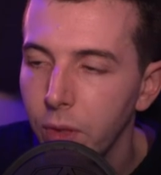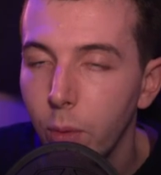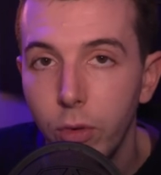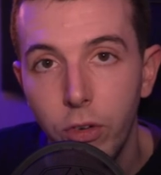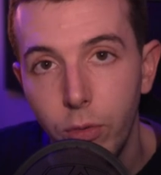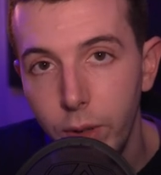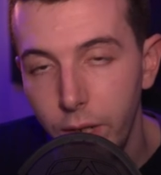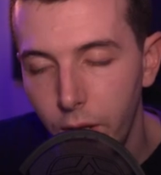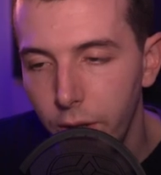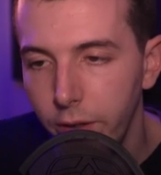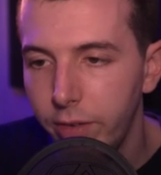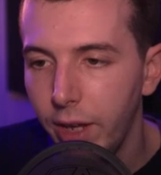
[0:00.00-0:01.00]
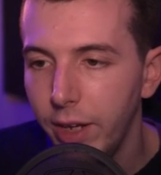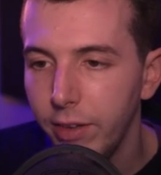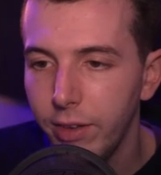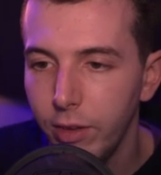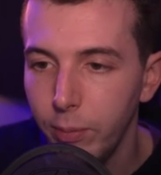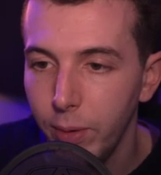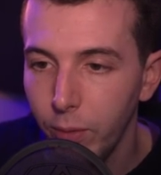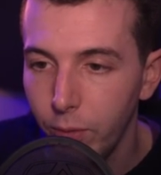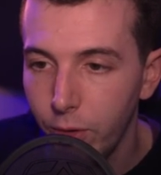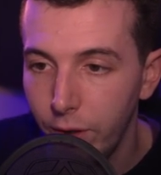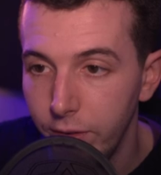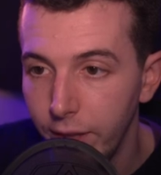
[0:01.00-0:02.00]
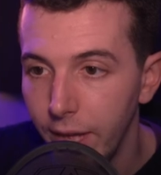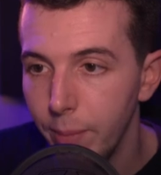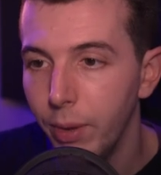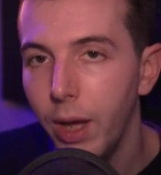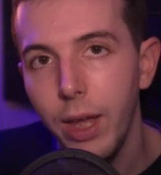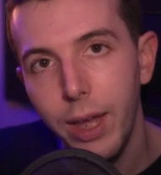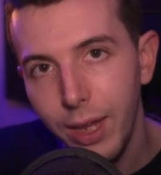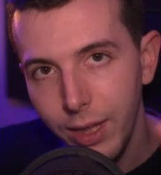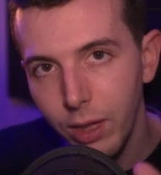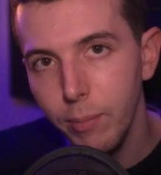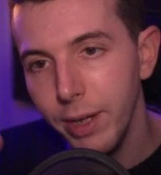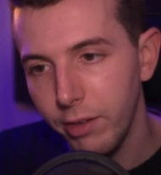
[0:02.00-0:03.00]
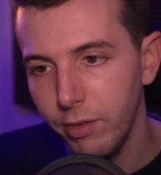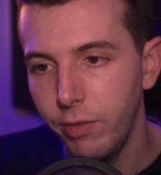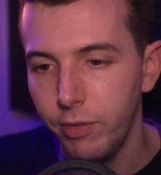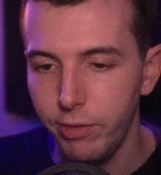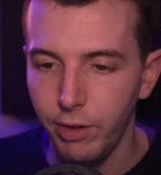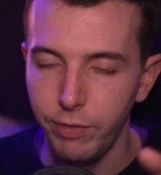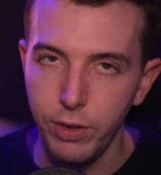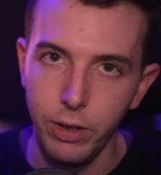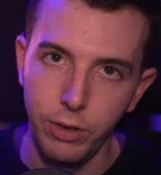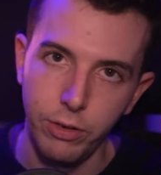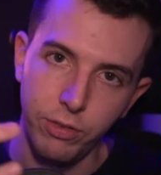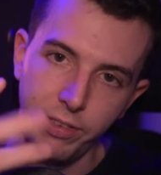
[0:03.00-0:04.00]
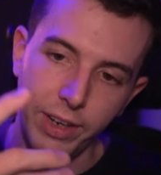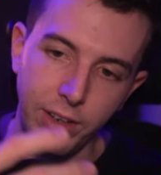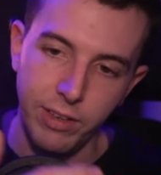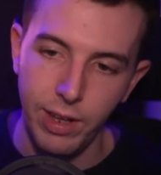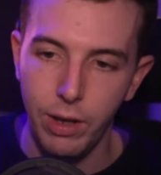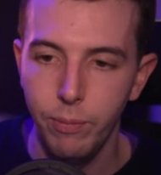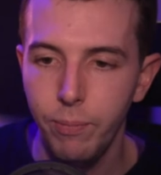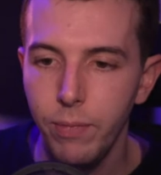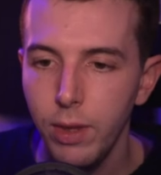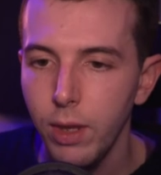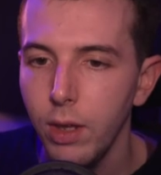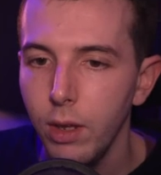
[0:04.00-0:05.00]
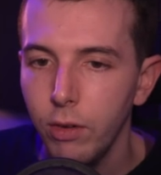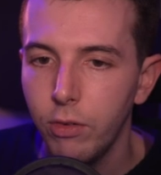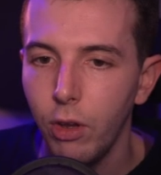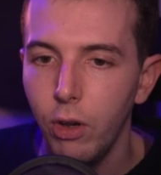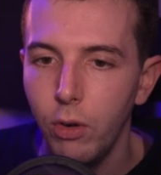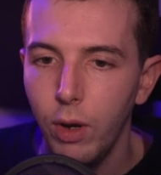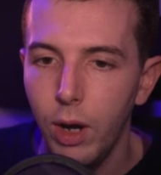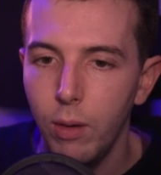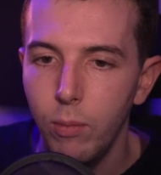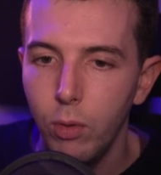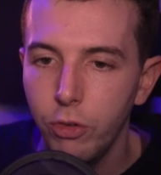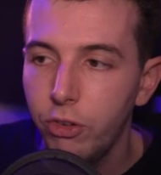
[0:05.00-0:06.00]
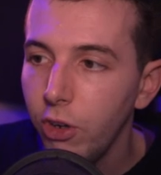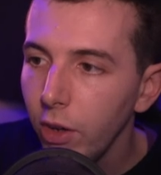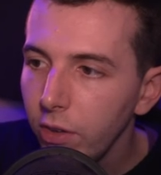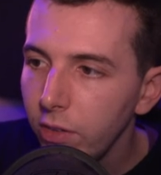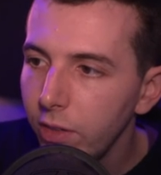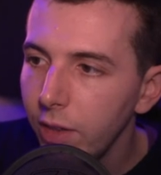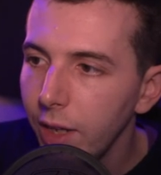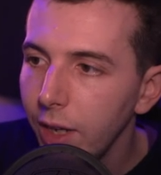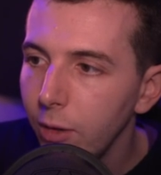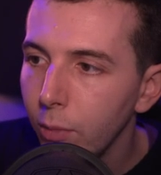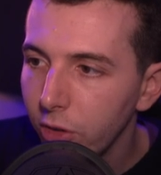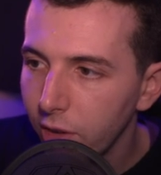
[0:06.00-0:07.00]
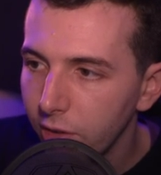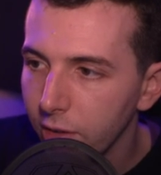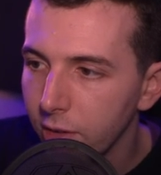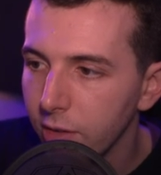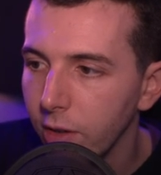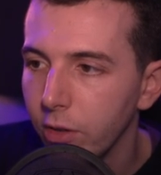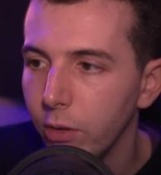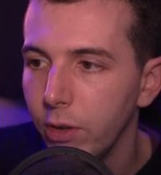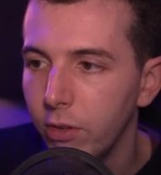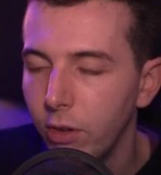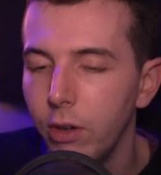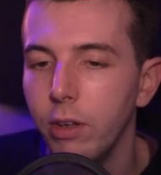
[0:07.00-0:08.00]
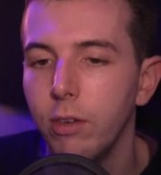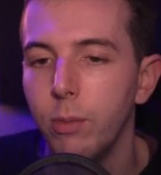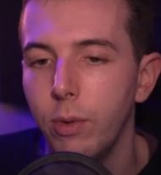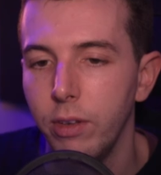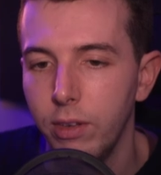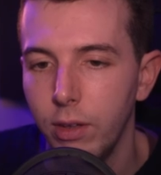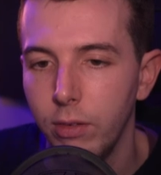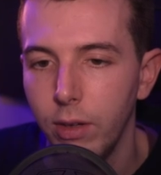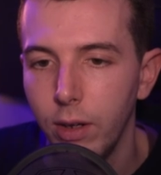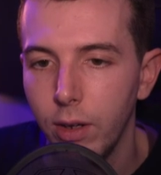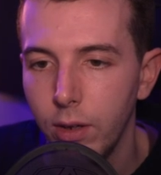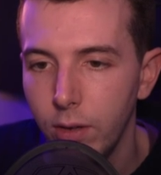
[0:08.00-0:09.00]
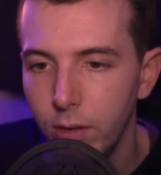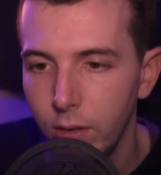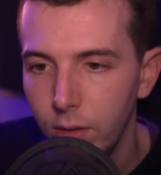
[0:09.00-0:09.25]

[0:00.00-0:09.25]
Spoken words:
Which is really nice, and it sounds a bit crazy there, but in the mix of the stuff, it kind of just fades down. So just the modular synthesizer on its own, this is what it sounds like. You